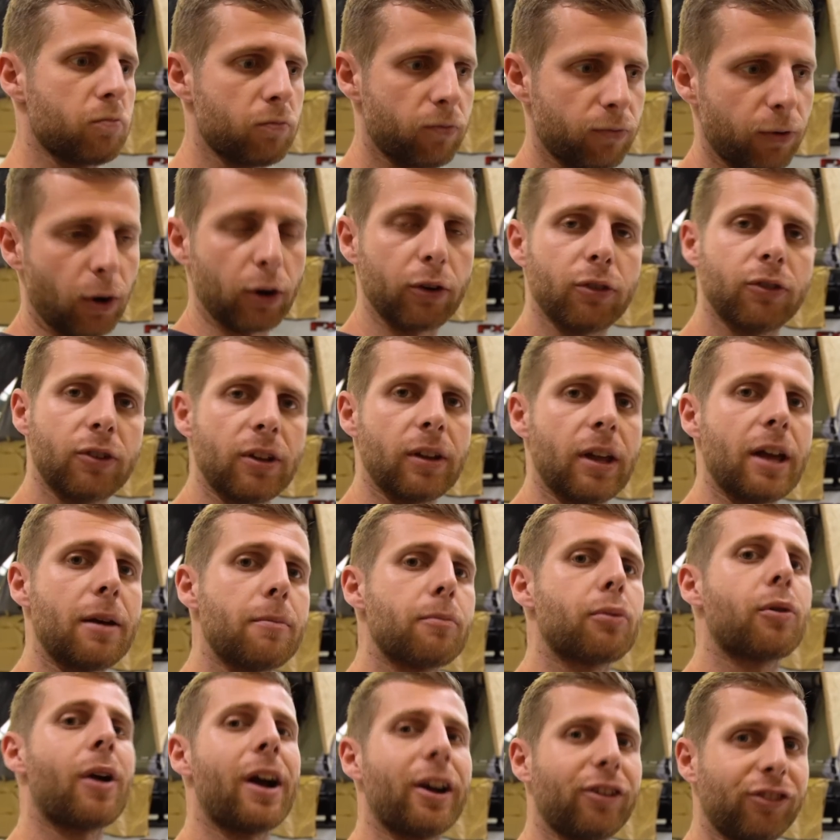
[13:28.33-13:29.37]
first
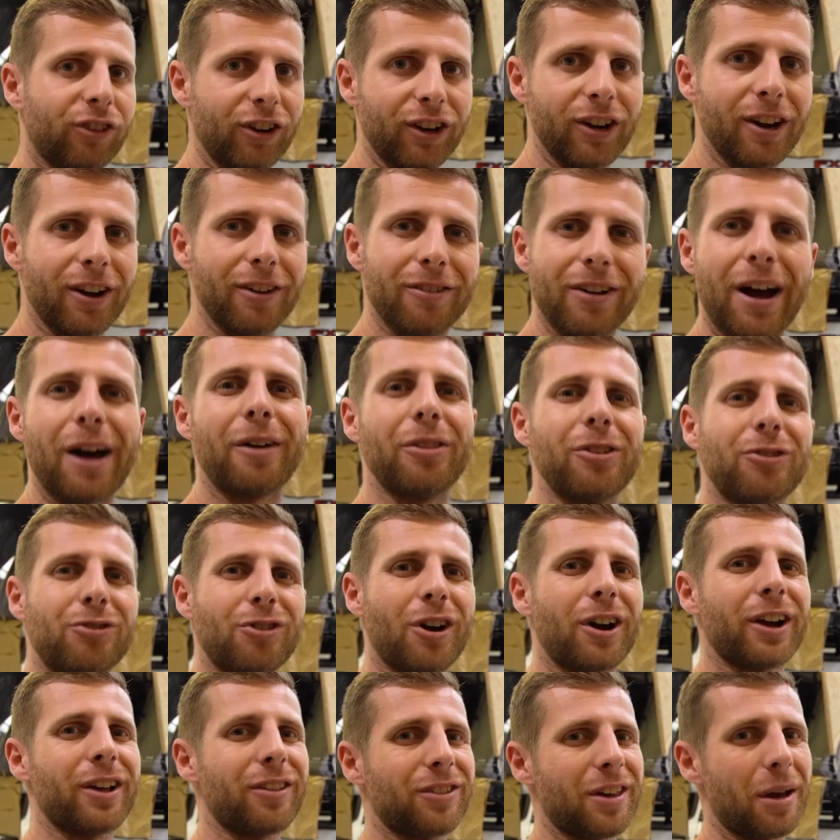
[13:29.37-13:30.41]
impression of how the
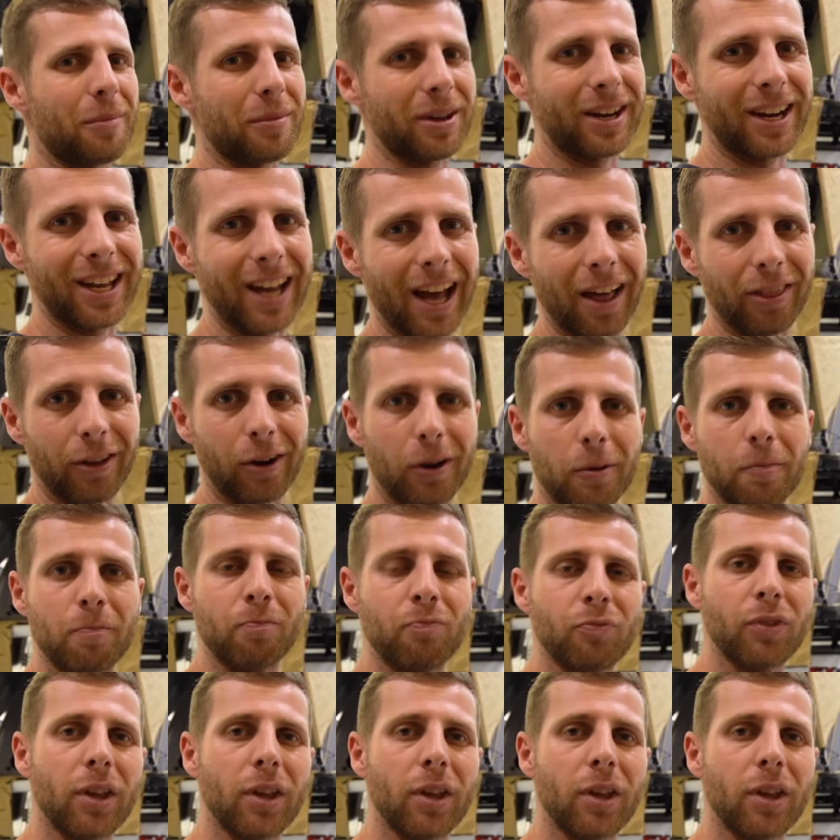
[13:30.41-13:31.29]
truck is coming together.